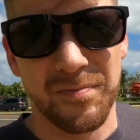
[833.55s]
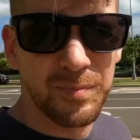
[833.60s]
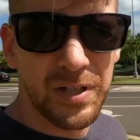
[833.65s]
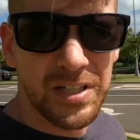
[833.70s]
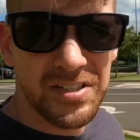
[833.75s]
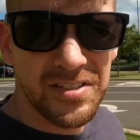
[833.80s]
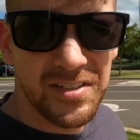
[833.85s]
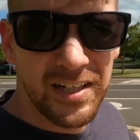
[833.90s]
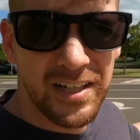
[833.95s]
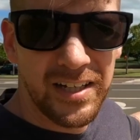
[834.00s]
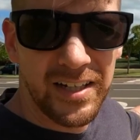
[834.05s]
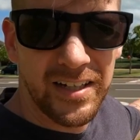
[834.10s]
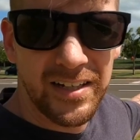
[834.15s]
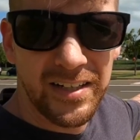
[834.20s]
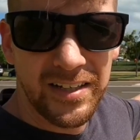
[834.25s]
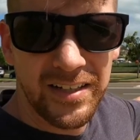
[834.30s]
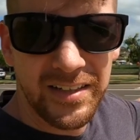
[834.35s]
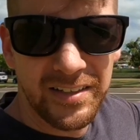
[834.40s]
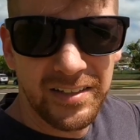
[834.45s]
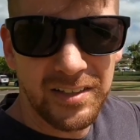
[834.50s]
Bus
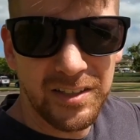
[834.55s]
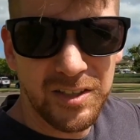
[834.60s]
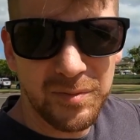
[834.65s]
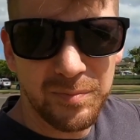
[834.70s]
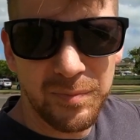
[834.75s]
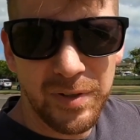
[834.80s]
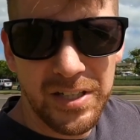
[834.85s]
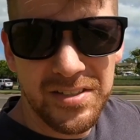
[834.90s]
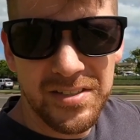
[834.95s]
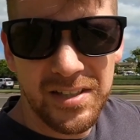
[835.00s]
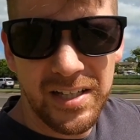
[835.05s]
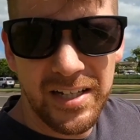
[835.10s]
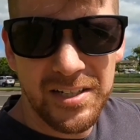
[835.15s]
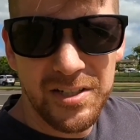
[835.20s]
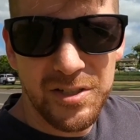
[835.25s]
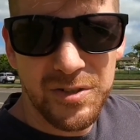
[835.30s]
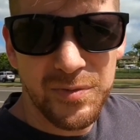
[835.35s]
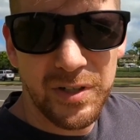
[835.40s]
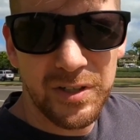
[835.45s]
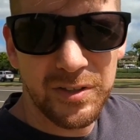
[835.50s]
line, look, bus line
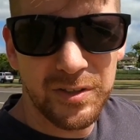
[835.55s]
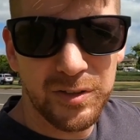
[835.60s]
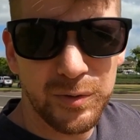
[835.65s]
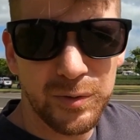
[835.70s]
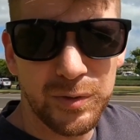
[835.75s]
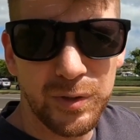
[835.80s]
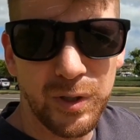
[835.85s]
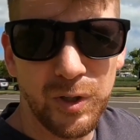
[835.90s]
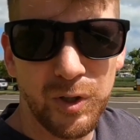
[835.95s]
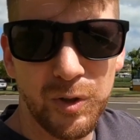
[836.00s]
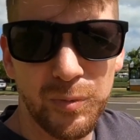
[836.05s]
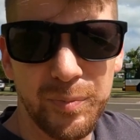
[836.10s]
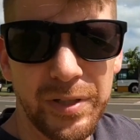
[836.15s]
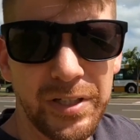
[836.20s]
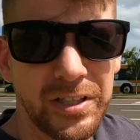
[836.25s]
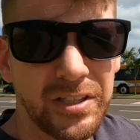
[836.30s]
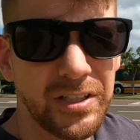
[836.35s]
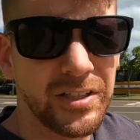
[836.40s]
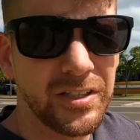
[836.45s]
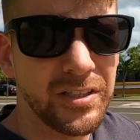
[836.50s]
is running through
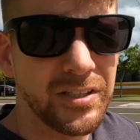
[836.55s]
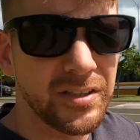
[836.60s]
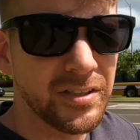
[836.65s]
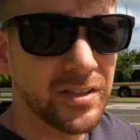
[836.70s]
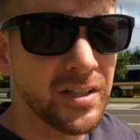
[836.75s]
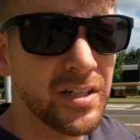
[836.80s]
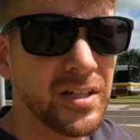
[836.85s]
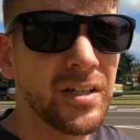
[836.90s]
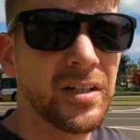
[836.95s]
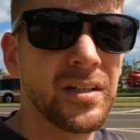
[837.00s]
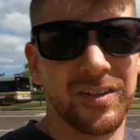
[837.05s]
Ho'opili.